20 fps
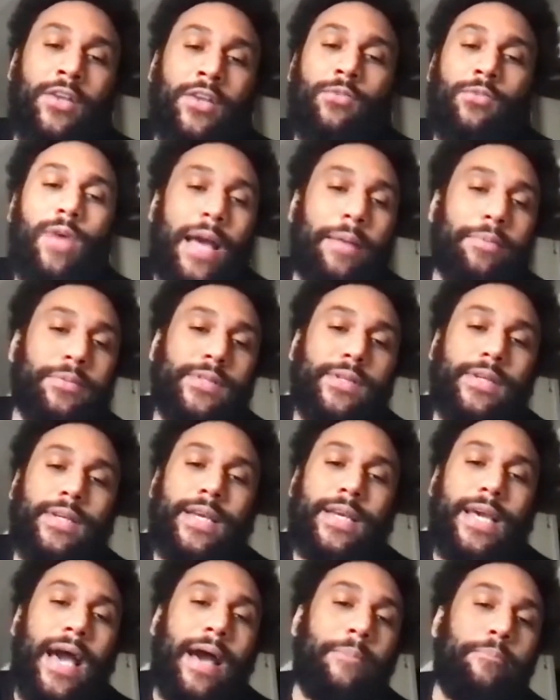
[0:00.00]
rapture
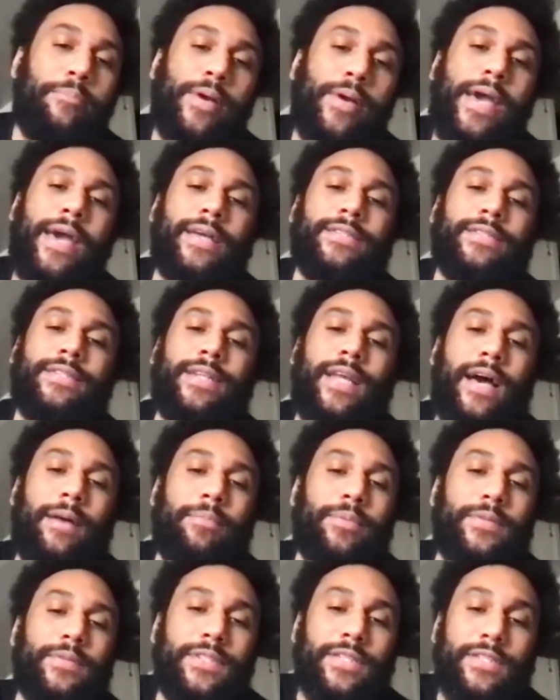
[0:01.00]
cop packs and
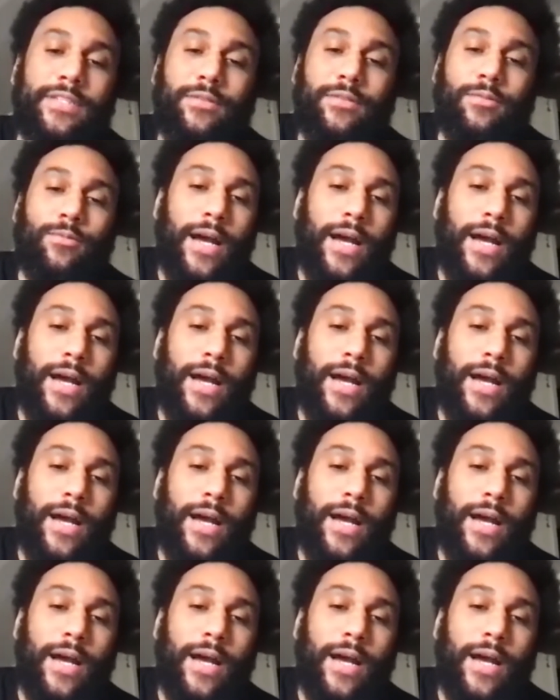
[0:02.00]
opposition